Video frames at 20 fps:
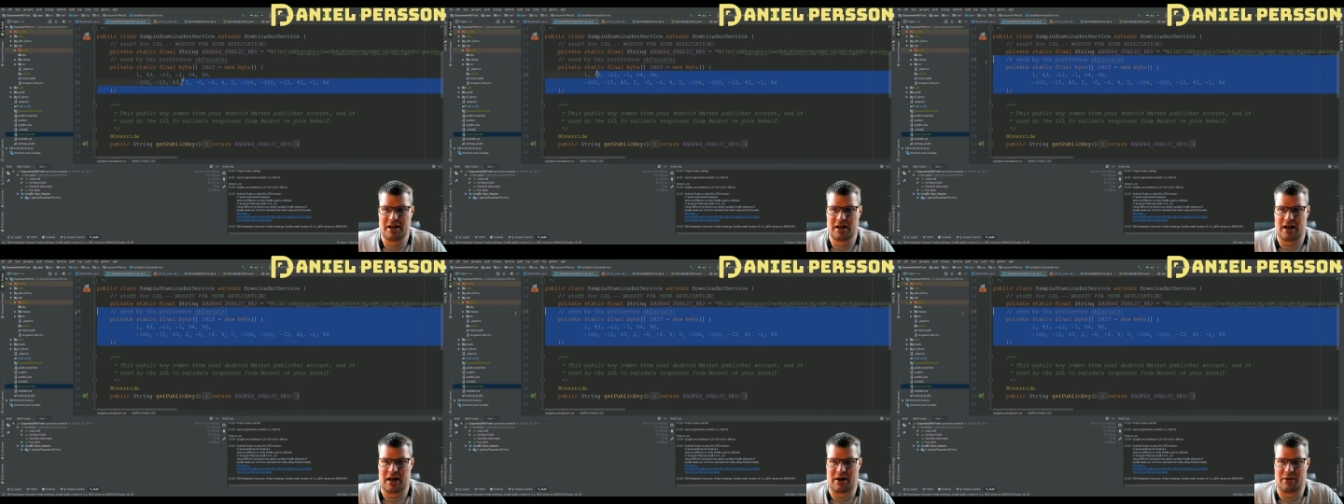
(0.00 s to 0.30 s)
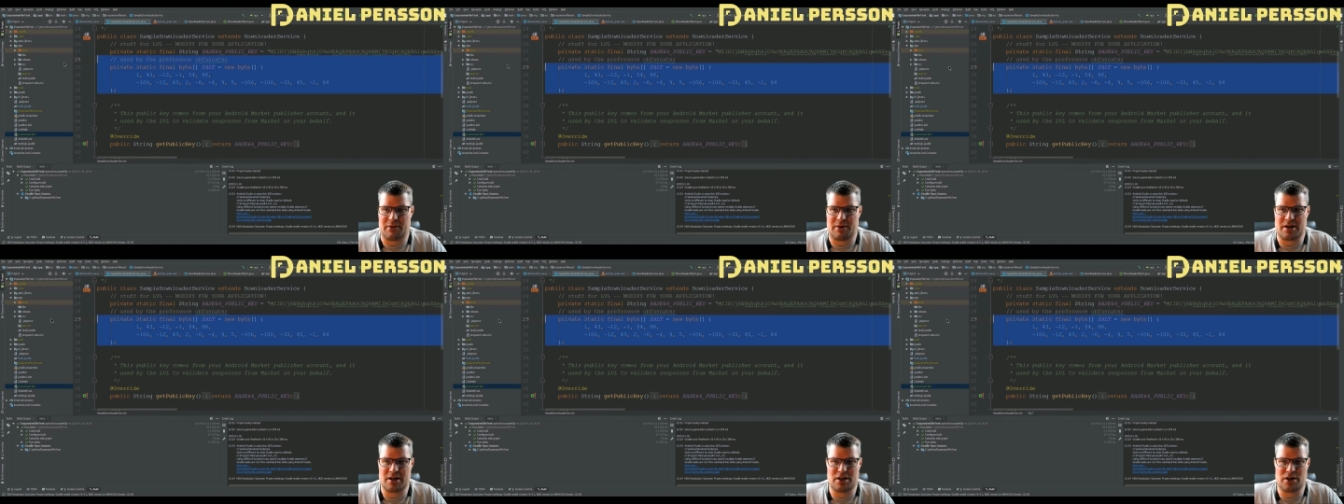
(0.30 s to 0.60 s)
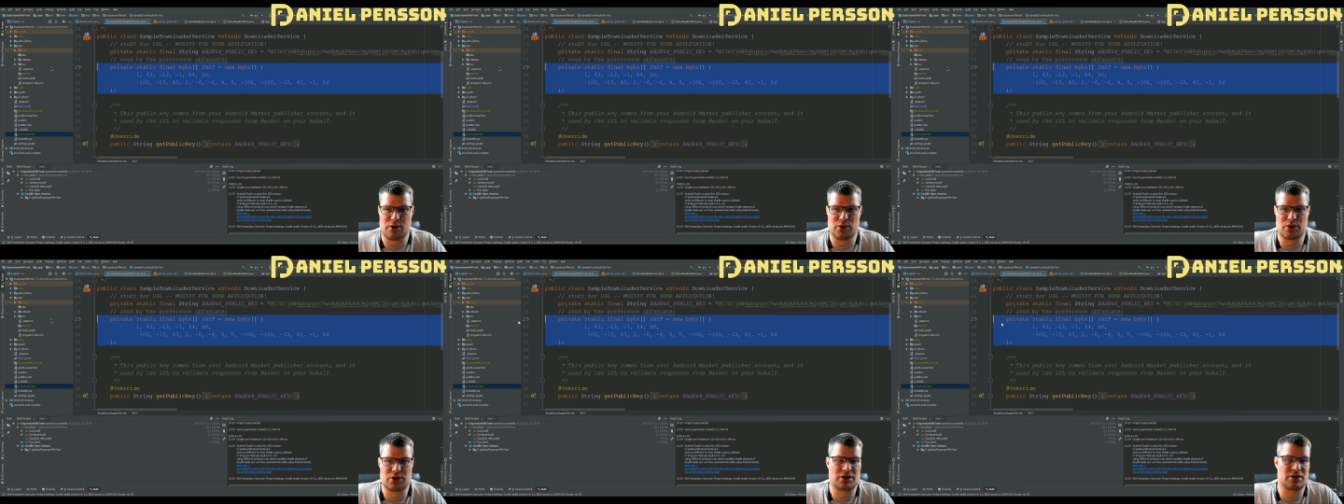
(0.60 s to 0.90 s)
I
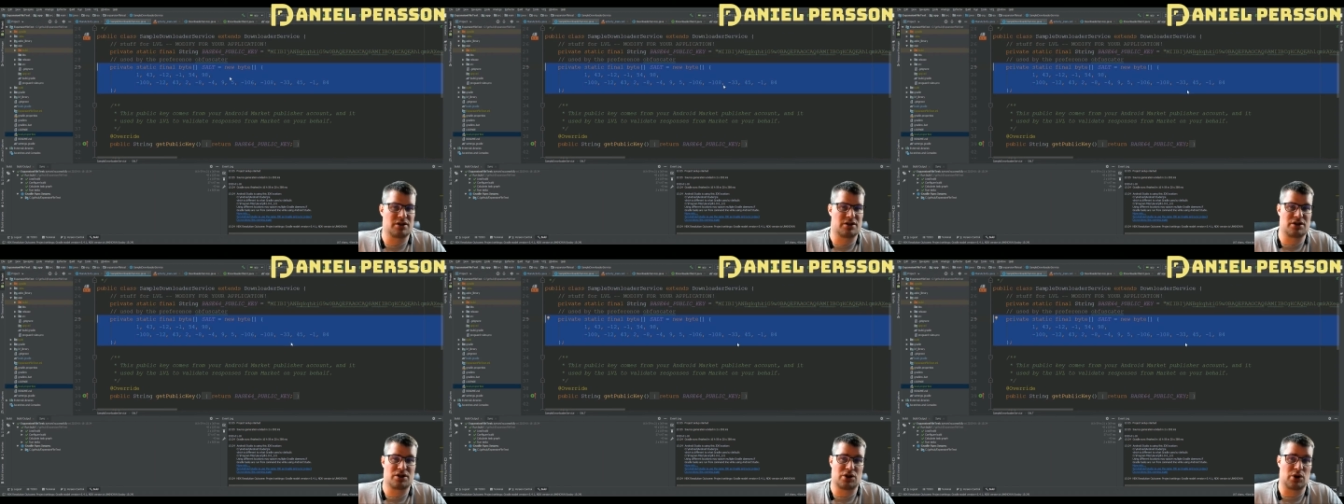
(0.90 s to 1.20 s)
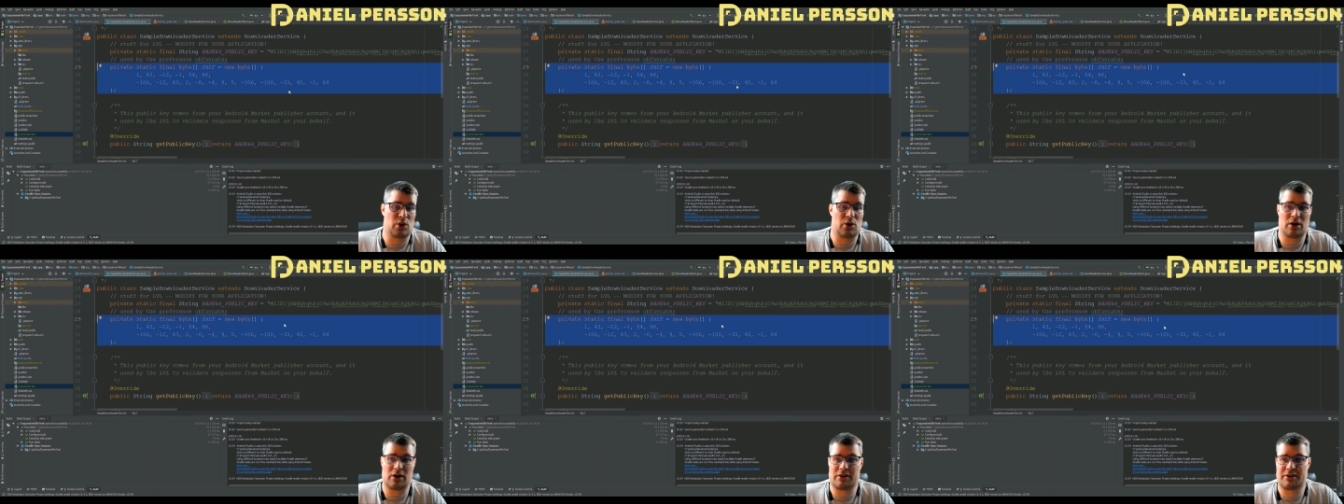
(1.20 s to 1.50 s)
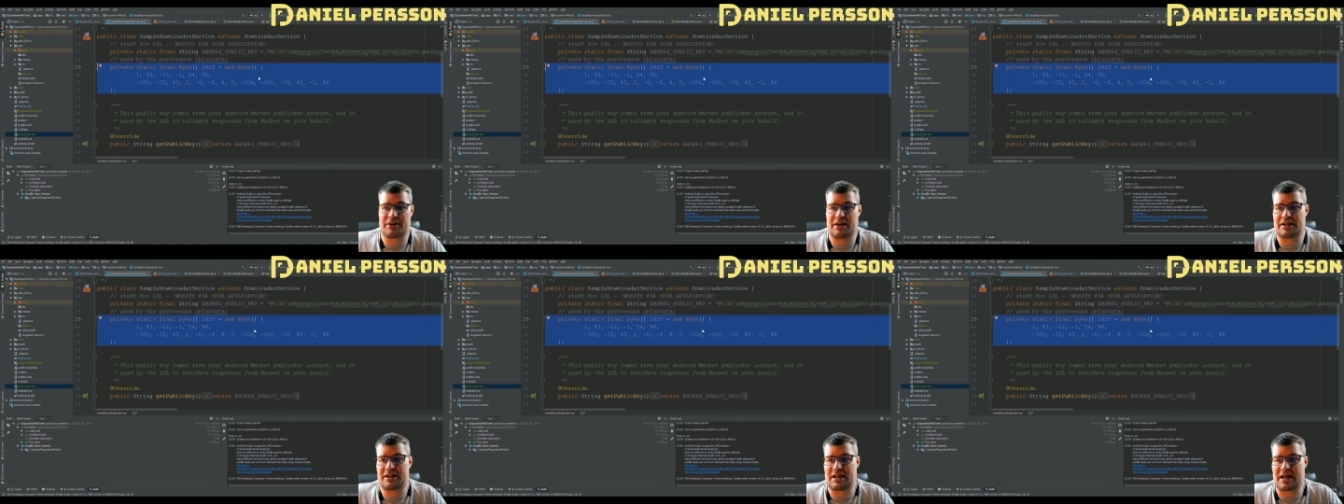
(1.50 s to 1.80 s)
reused the salt
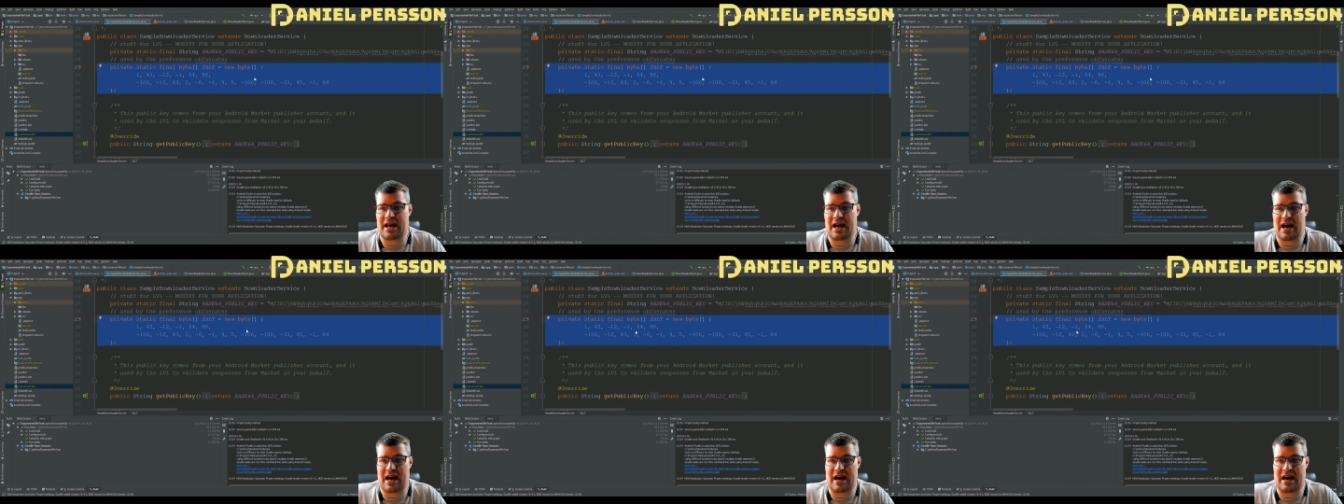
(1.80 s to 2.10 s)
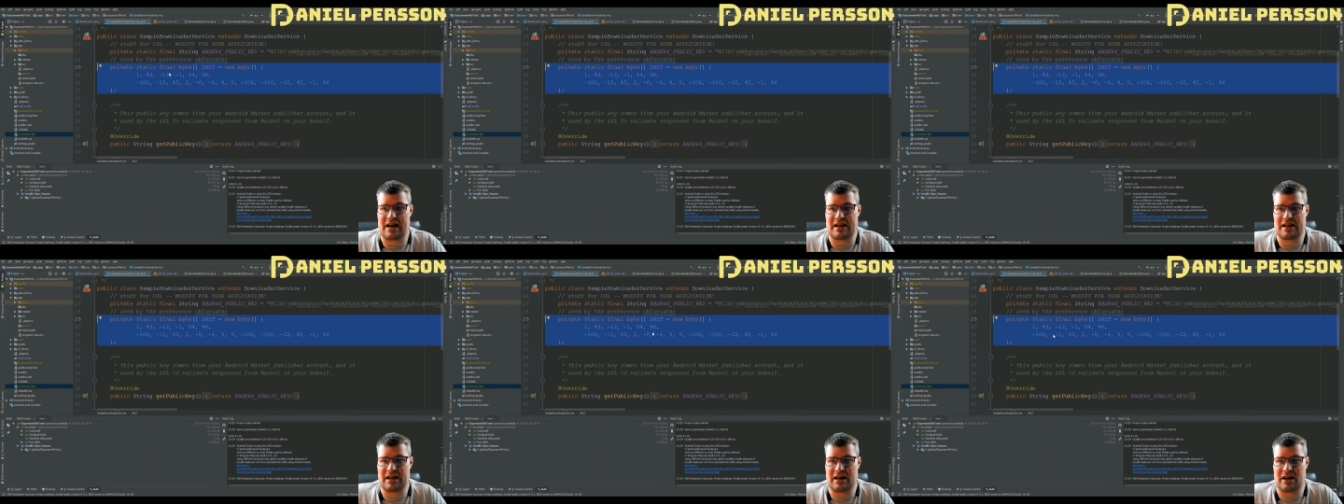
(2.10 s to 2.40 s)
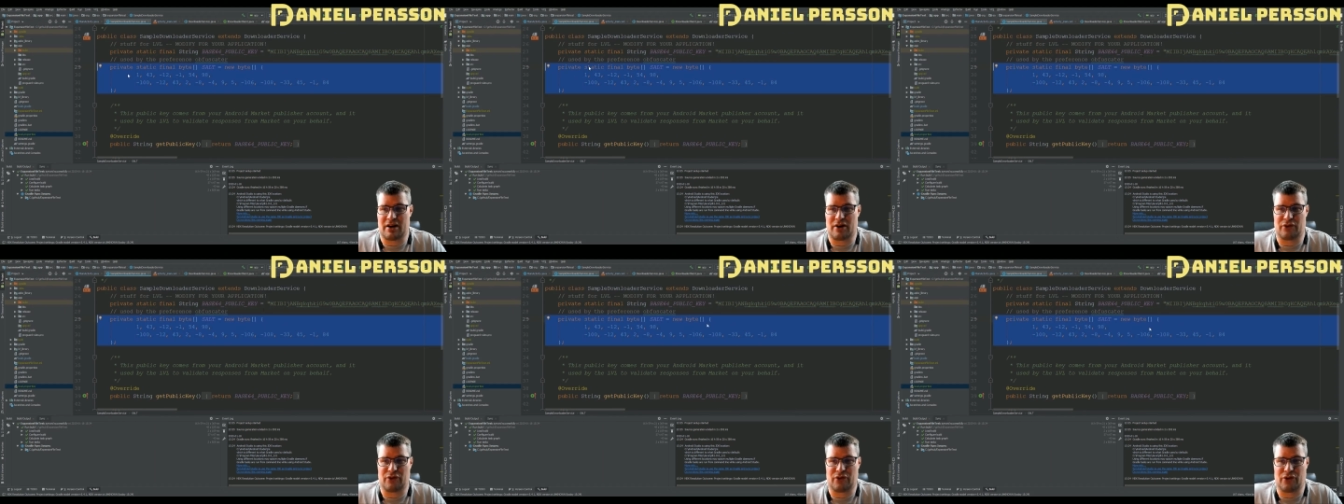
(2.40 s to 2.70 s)
that they had
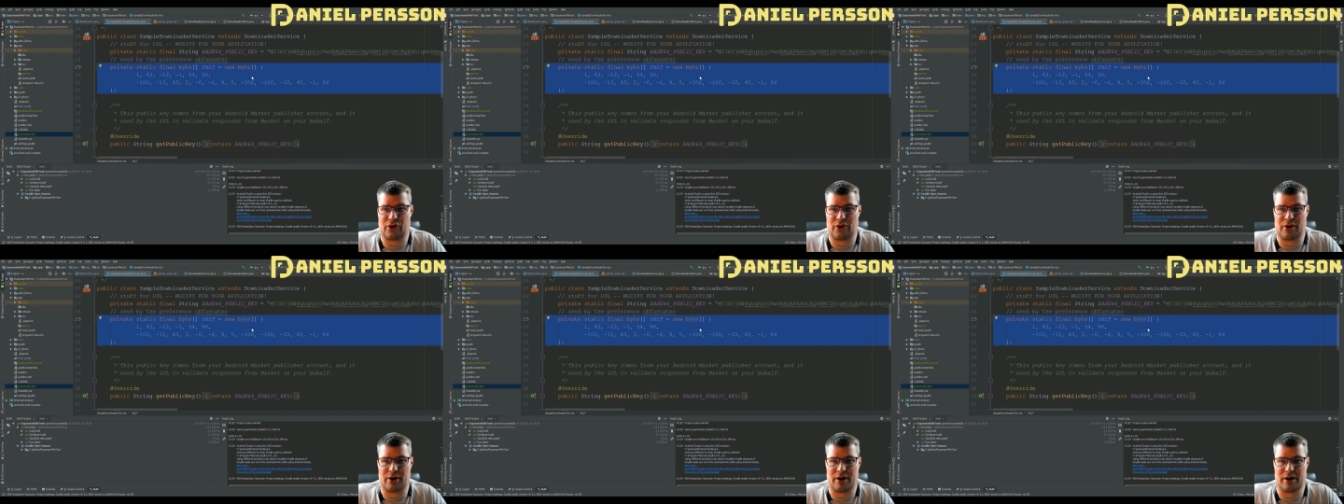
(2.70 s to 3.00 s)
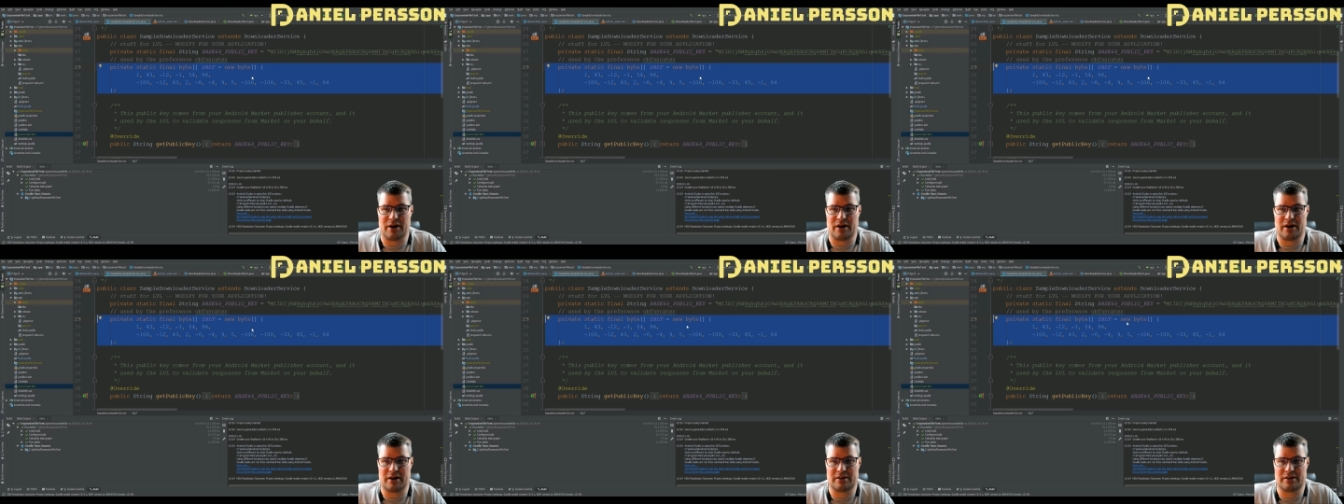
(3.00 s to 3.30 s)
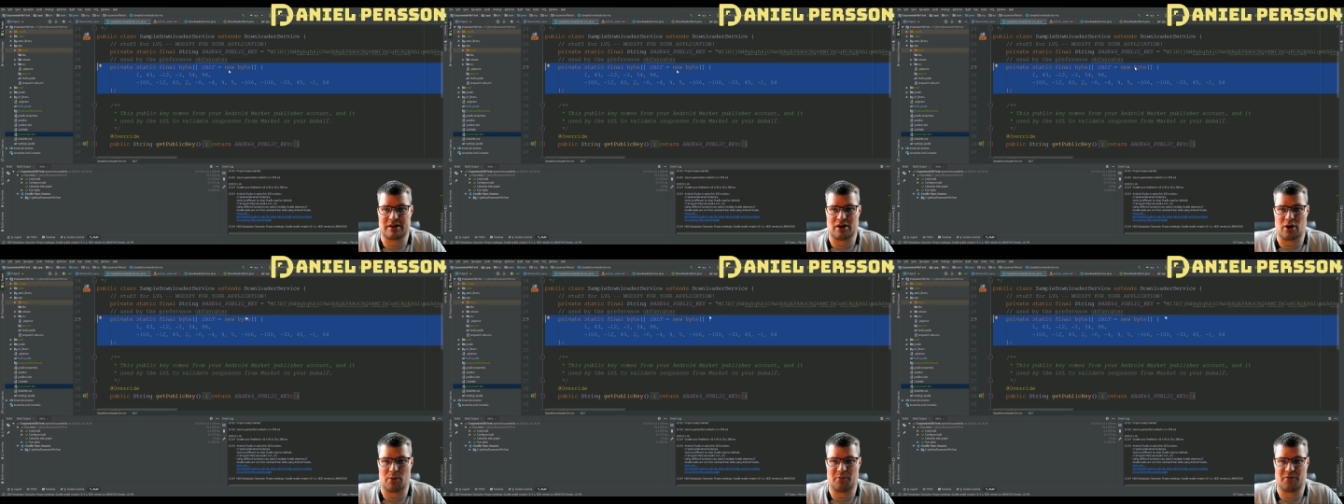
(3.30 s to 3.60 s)
here for the
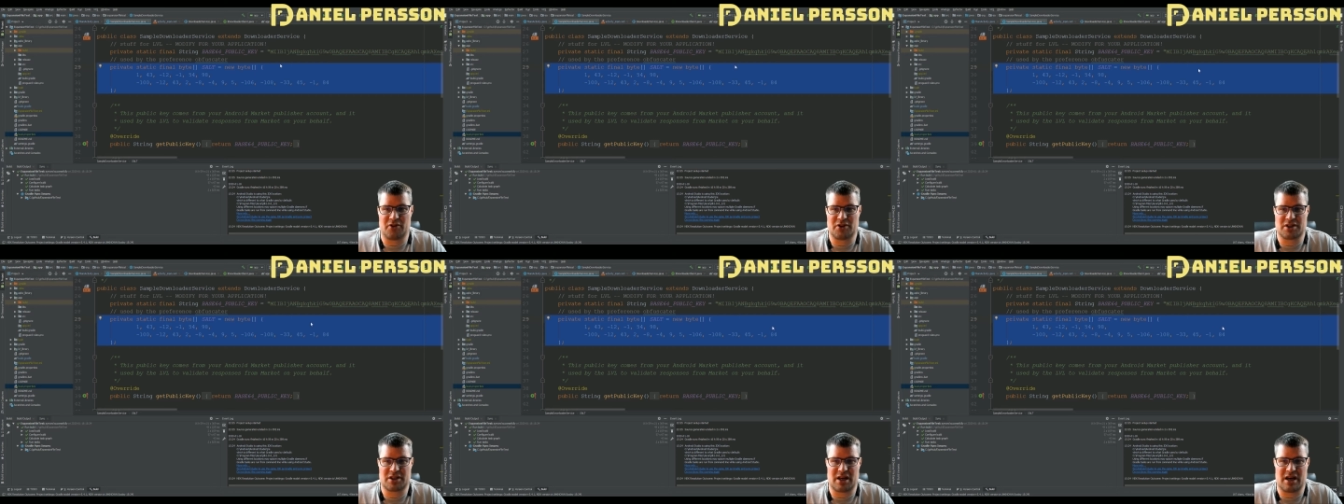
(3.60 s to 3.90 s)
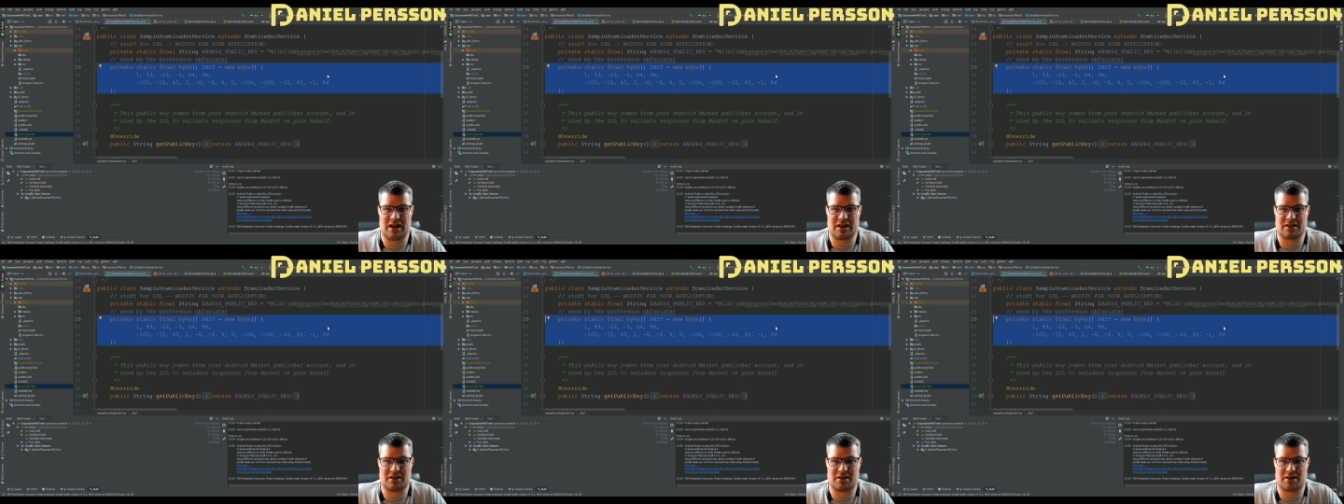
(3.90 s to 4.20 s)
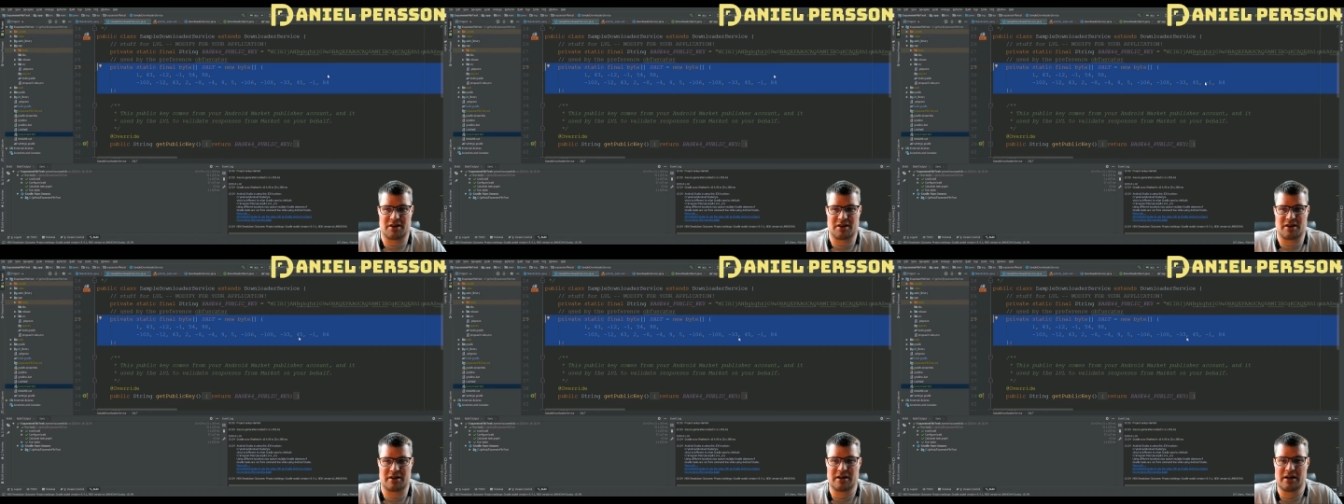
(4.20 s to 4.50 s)

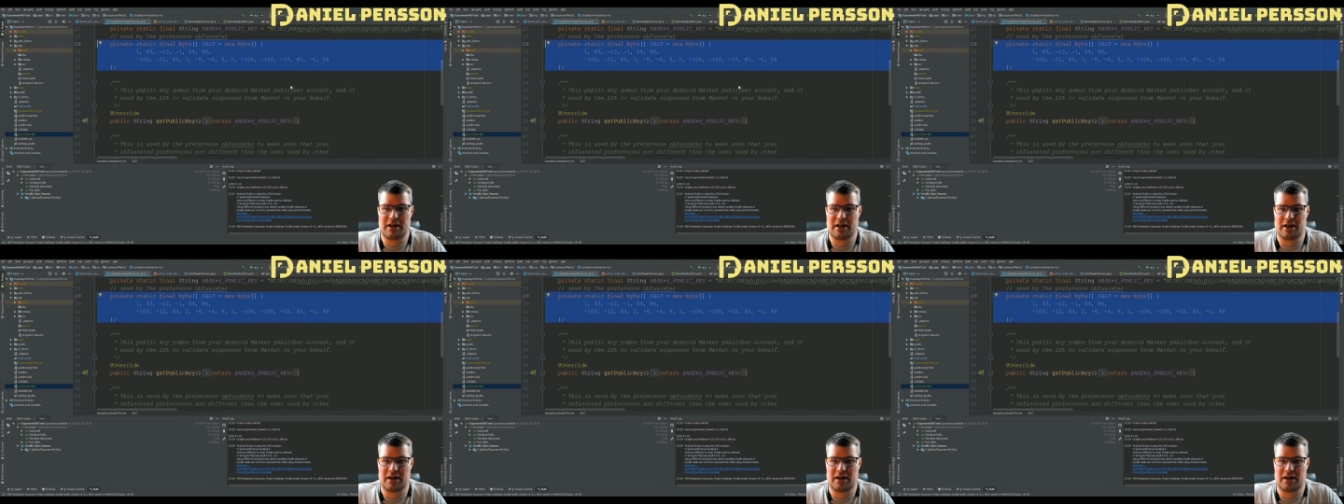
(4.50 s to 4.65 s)
obfuscator